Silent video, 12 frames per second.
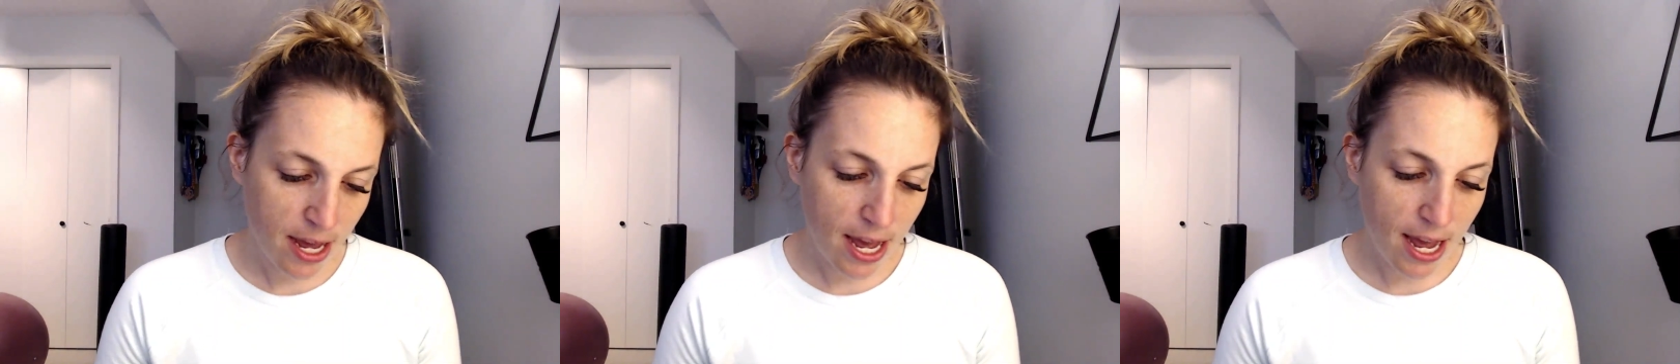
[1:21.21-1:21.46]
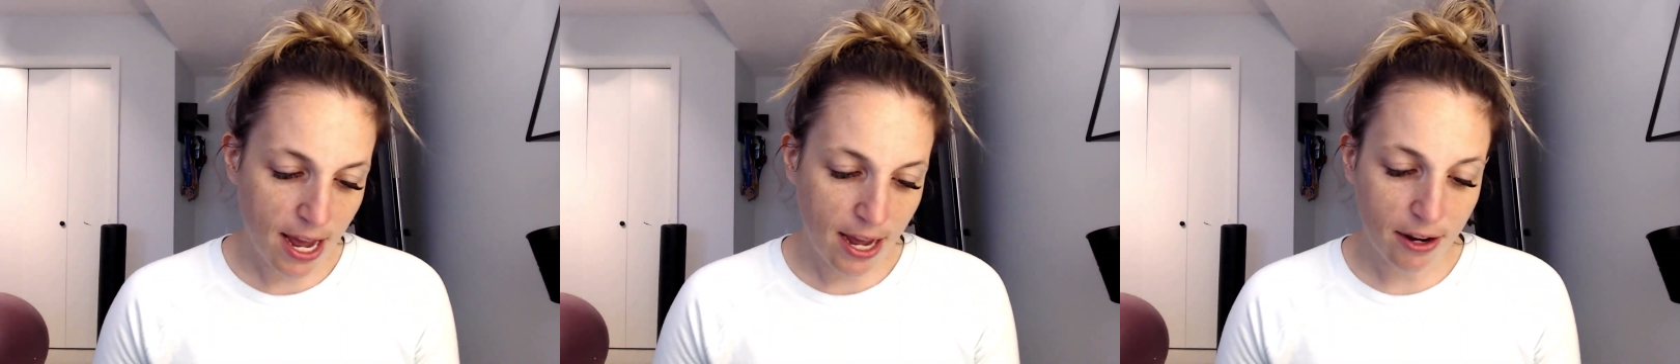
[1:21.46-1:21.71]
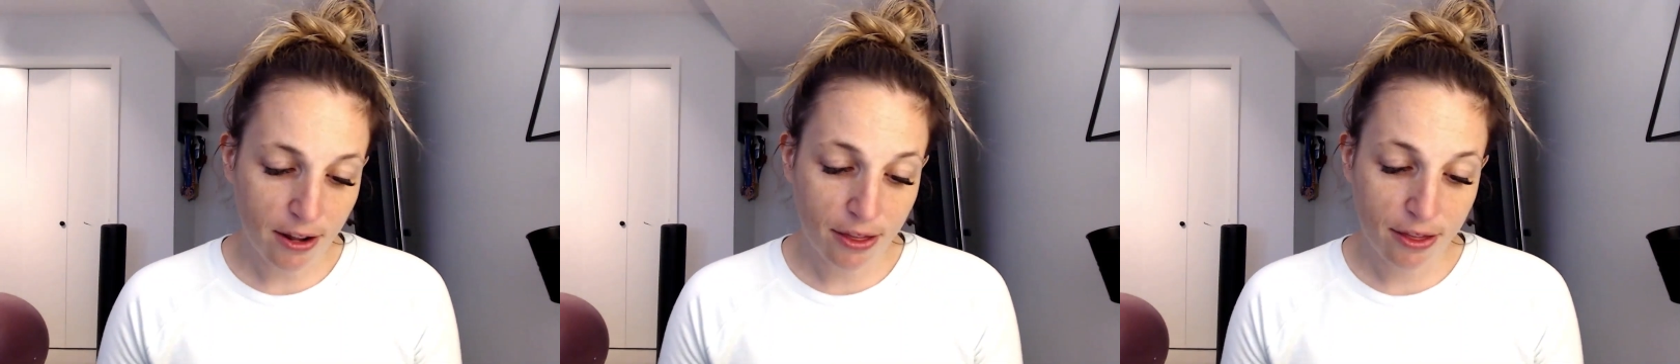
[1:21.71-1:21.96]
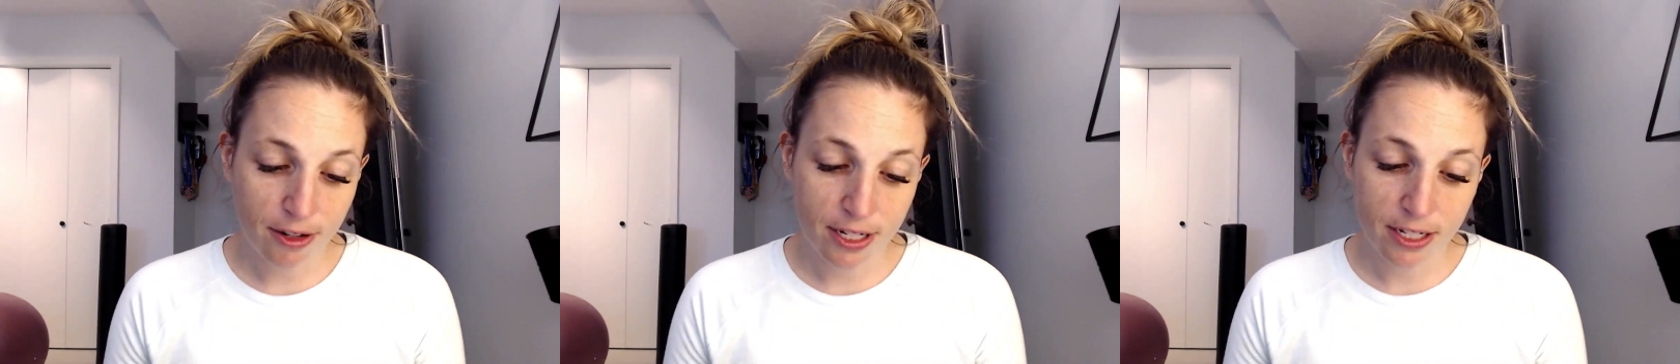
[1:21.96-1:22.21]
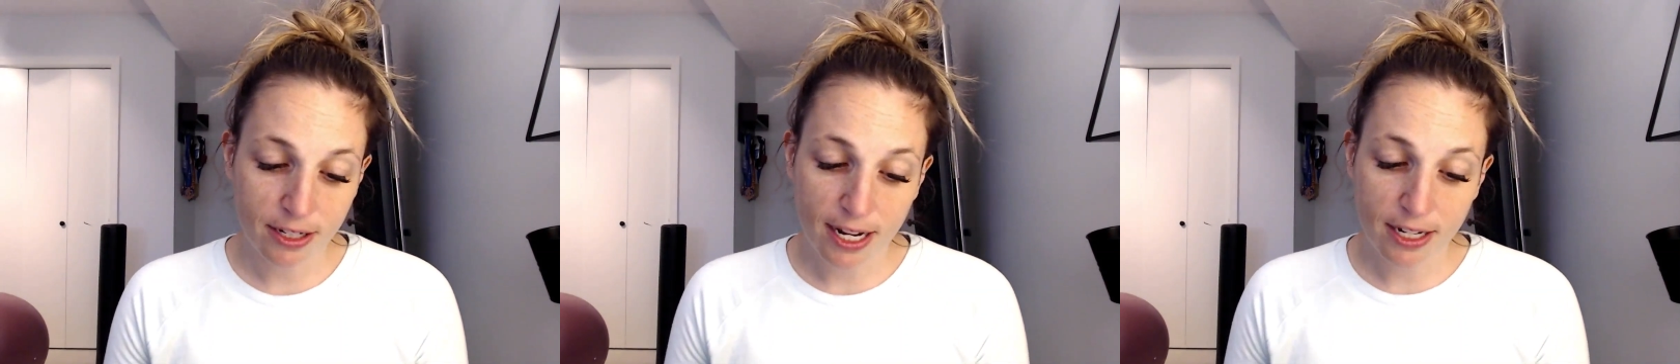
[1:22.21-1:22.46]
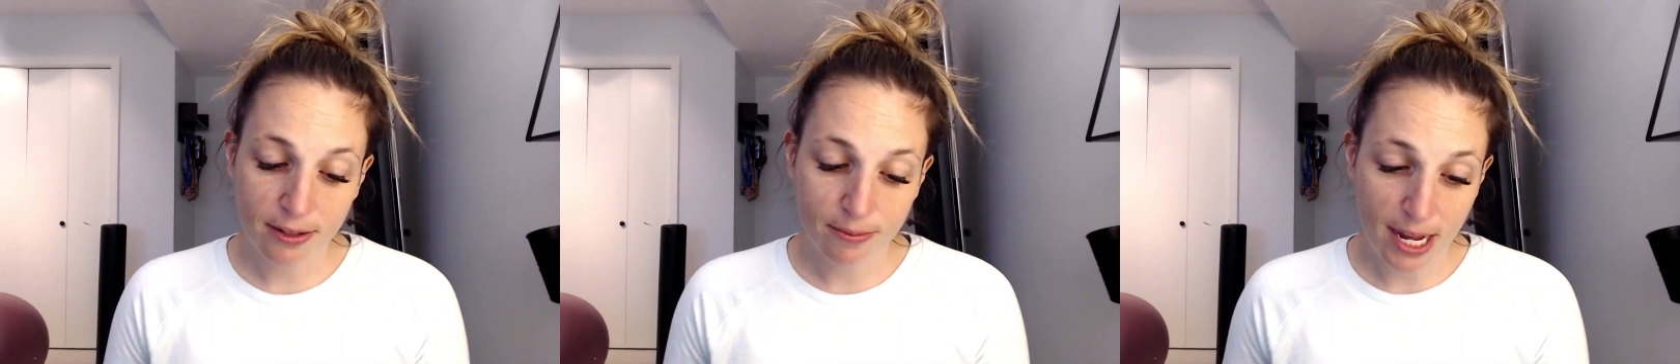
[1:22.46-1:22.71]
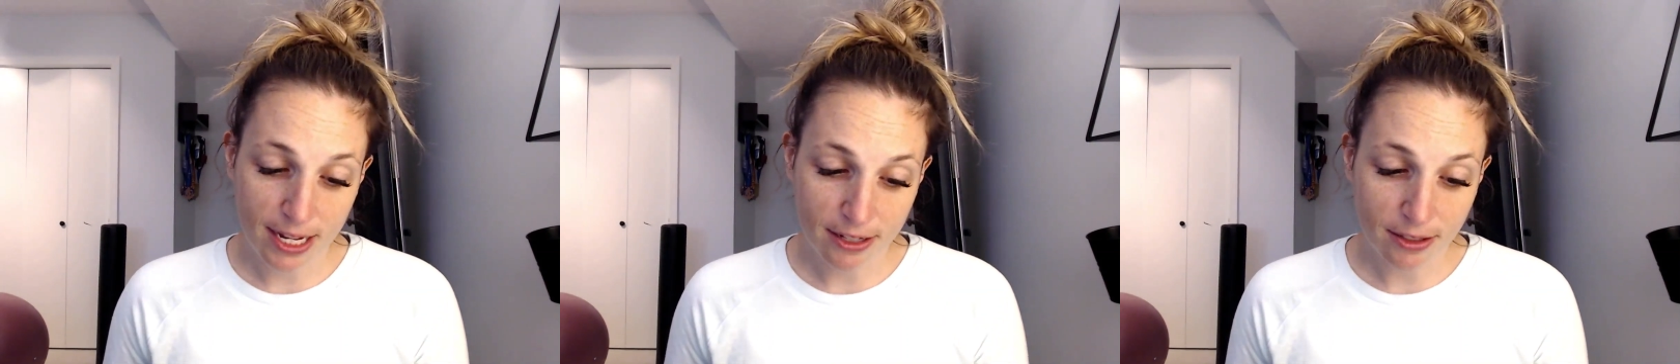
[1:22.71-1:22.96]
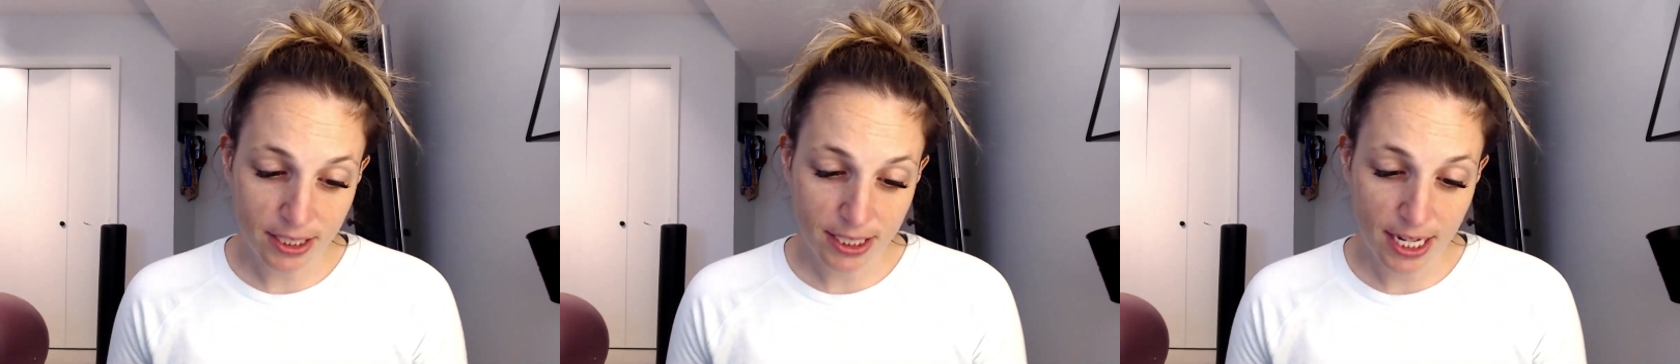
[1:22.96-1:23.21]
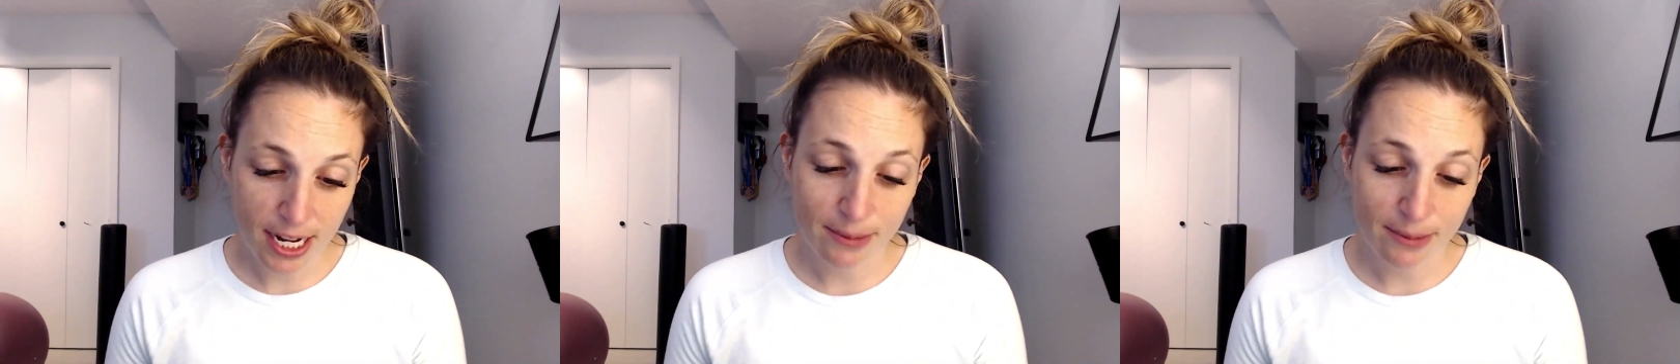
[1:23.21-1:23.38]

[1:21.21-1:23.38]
at 39 miles.